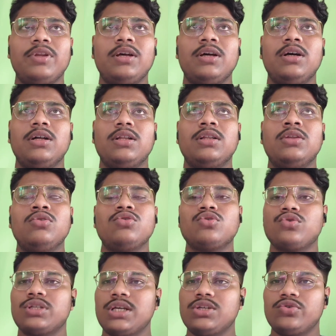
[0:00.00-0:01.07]

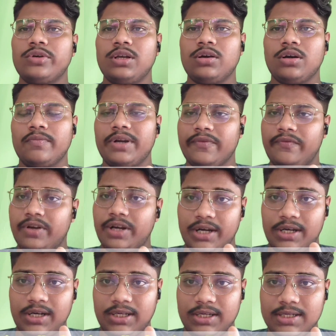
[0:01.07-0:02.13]
those questions will come
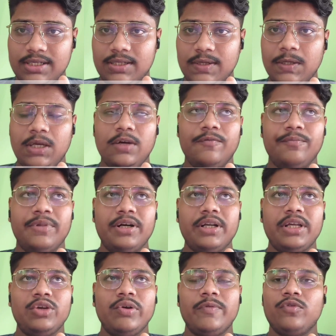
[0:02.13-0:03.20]
definitely, yes,
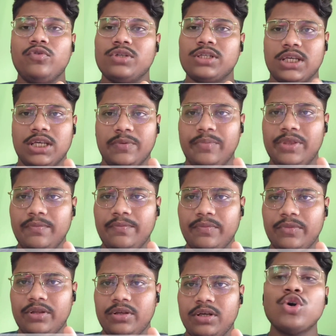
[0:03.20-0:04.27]
but you have to skip
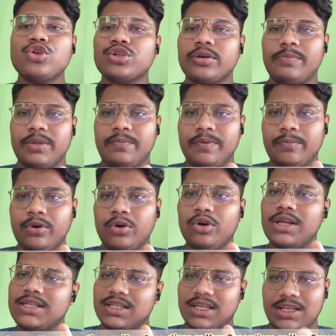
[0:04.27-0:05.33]
them. Most of the people
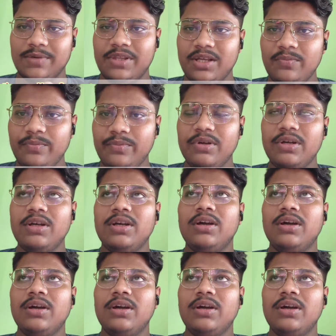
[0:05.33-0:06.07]
gonna skip them.